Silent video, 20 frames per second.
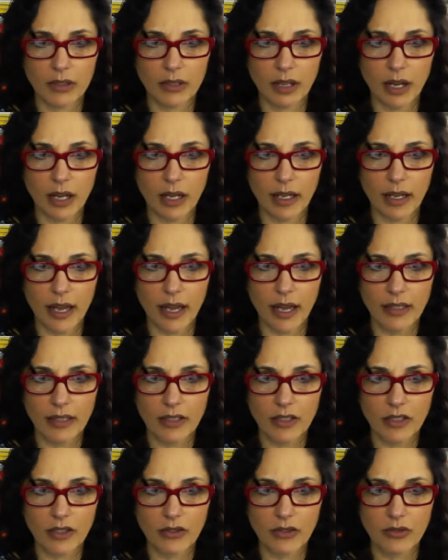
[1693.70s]

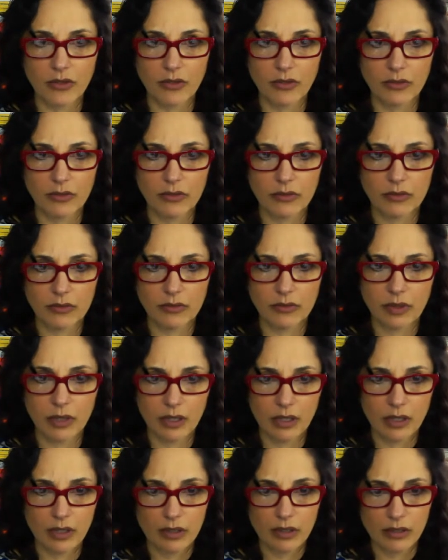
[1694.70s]
asked you.
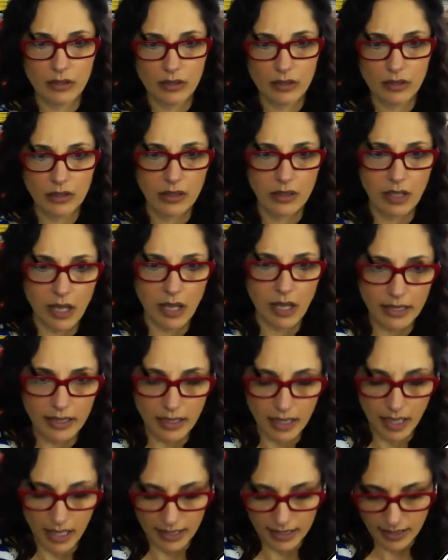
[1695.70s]

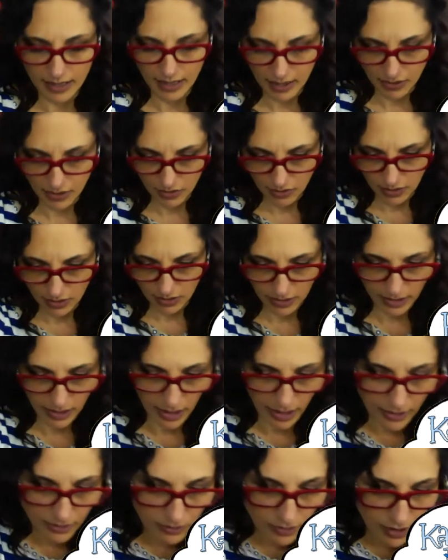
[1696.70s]
I sent you the link.
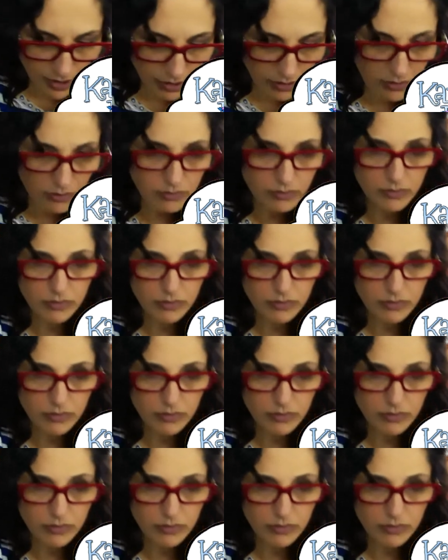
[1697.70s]
I don't know.